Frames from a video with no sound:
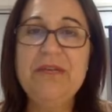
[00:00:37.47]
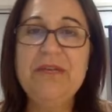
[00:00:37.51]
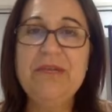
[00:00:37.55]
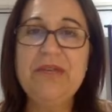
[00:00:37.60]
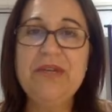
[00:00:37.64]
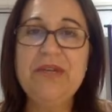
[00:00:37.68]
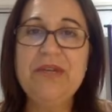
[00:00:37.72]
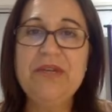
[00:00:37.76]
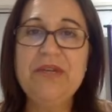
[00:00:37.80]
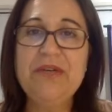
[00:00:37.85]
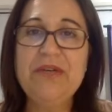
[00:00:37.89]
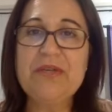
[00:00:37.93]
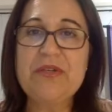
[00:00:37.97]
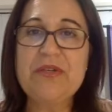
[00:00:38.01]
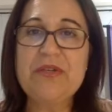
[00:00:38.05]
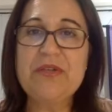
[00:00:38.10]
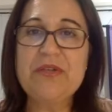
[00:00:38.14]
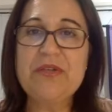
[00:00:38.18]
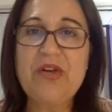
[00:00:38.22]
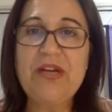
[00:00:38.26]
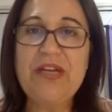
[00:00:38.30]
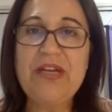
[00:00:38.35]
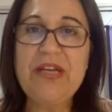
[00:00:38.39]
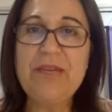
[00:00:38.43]
because we're
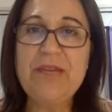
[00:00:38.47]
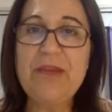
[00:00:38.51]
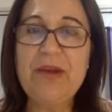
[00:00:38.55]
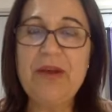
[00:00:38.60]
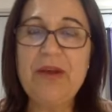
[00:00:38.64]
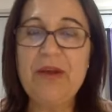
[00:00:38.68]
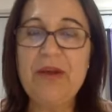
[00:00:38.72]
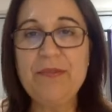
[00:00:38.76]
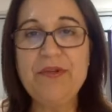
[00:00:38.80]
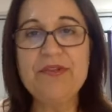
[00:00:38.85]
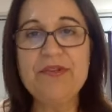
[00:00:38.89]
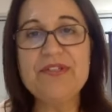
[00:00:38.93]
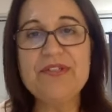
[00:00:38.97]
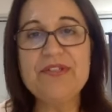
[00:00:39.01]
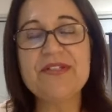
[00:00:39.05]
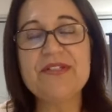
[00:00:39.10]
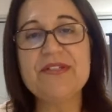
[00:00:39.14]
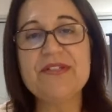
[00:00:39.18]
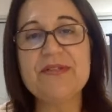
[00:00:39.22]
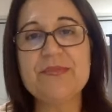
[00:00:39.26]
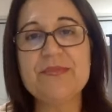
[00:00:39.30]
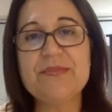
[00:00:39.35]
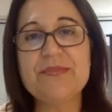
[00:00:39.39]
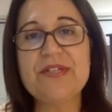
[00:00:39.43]
trying to keep our immune
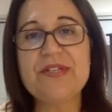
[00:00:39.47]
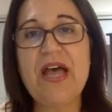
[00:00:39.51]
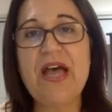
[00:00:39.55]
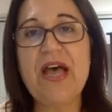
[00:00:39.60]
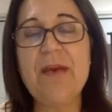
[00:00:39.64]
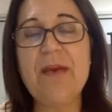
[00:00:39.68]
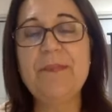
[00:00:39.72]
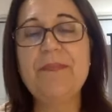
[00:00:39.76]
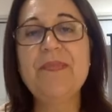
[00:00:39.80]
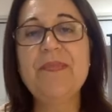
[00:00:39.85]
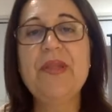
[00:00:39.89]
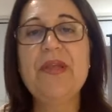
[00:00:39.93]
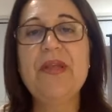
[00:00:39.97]
systems up,